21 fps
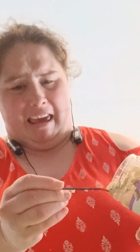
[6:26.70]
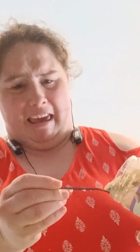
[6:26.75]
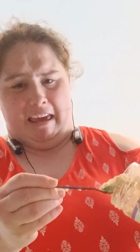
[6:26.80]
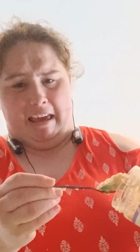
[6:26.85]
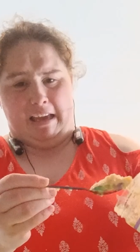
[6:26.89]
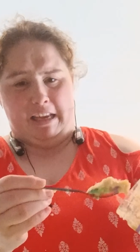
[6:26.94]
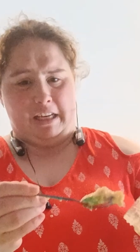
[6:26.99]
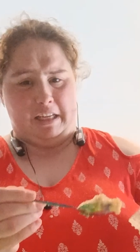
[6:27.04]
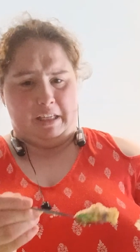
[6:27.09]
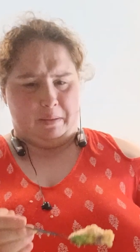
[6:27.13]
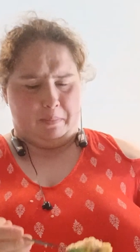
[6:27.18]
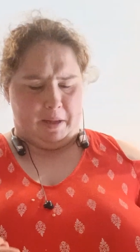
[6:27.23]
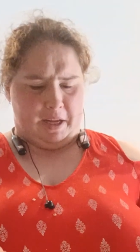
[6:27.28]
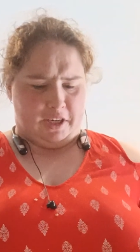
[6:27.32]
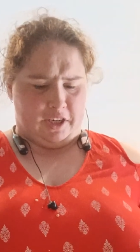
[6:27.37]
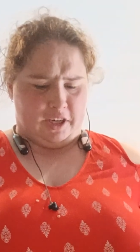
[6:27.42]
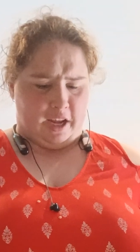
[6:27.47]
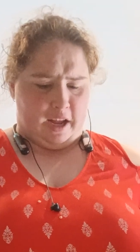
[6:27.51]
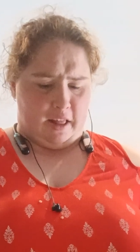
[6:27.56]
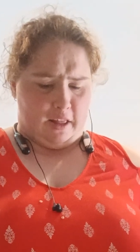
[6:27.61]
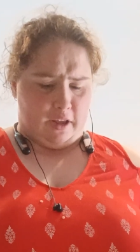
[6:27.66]
And just
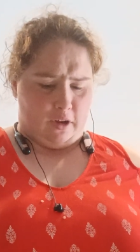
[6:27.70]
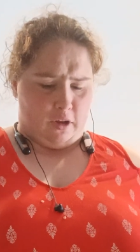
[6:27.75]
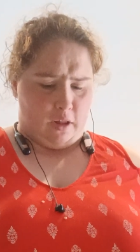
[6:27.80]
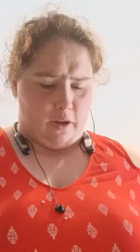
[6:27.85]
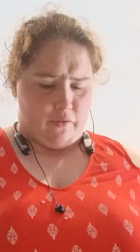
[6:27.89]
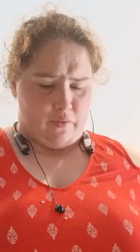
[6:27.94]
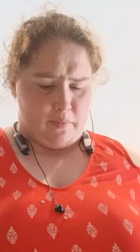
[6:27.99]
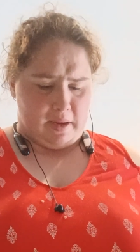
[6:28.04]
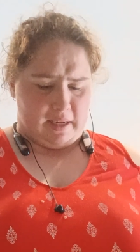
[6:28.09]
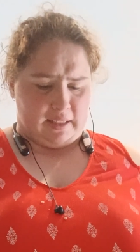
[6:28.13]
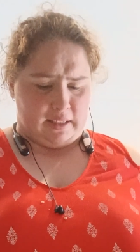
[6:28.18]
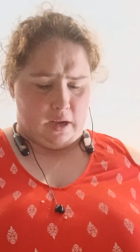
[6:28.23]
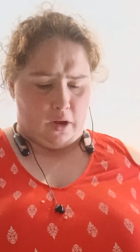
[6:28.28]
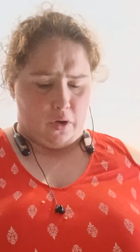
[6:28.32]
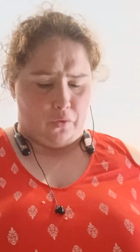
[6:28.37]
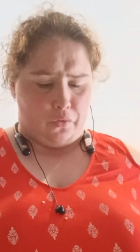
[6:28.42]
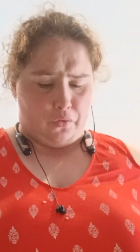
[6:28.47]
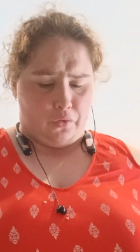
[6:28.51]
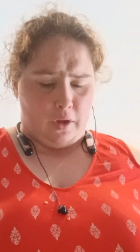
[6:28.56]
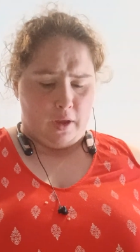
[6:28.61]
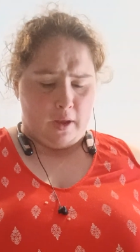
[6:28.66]
splash garlic all over
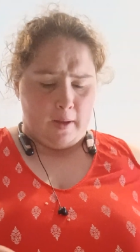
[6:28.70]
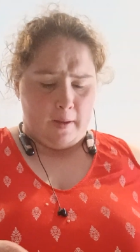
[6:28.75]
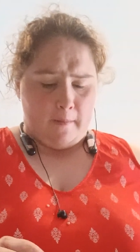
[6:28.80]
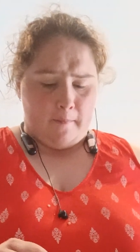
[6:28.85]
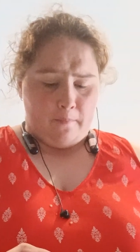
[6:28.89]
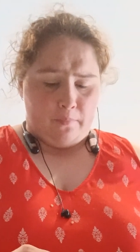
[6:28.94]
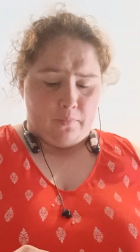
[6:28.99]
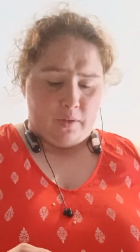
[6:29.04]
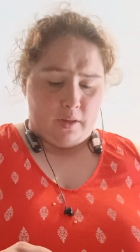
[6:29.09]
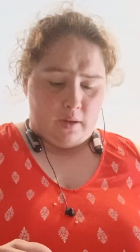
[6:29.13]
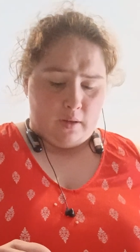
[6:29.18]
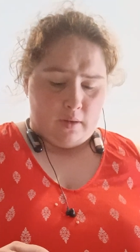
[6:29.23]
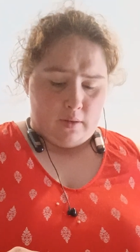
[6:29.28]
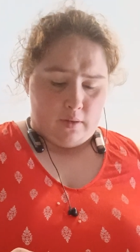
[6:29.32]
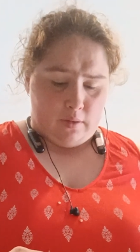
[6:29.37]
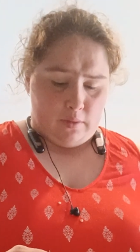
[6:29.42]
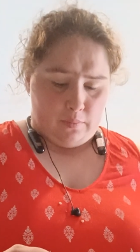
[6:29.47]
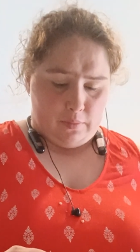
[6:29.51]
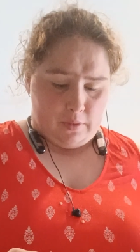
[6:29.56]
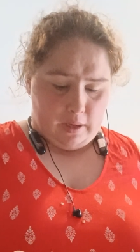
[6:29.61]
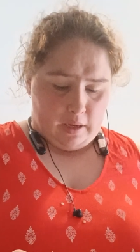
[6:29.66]
myself.
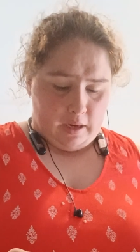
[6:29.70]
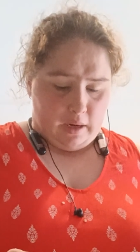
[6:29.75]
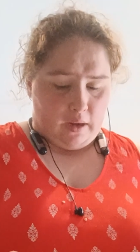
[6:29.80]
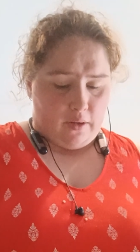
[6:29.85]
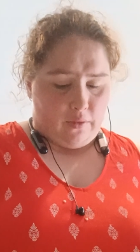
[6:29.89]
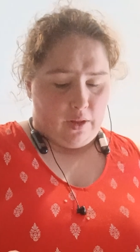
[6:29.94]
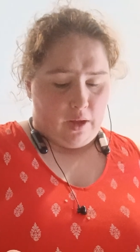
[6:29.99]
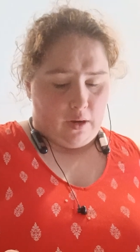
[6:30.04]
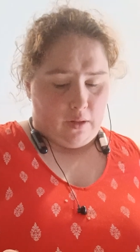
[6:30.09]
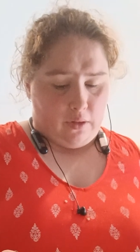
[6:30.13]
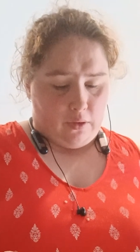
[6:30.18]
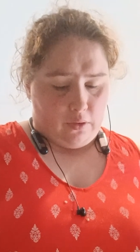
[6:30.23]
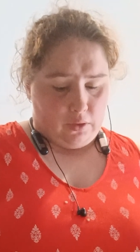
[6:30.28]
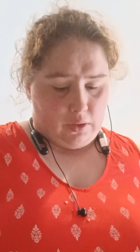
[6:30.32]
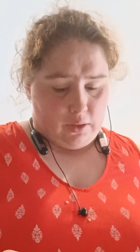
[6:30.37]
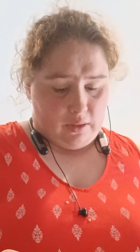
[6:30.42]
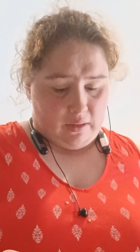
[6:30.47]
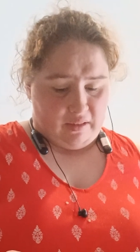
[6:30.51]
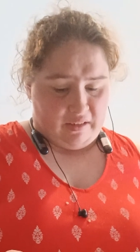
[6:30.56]
I'm going to give that a little...